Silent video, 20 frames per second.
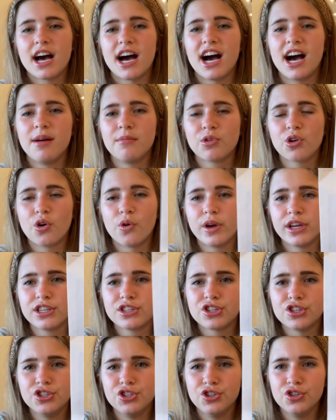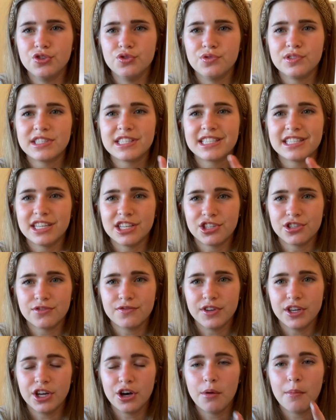I'm going to do
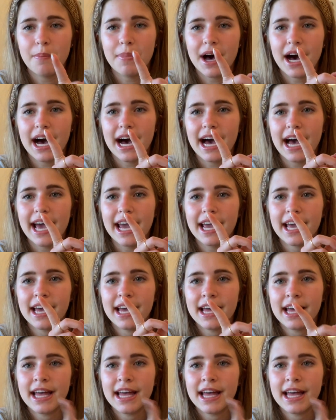Stitchville by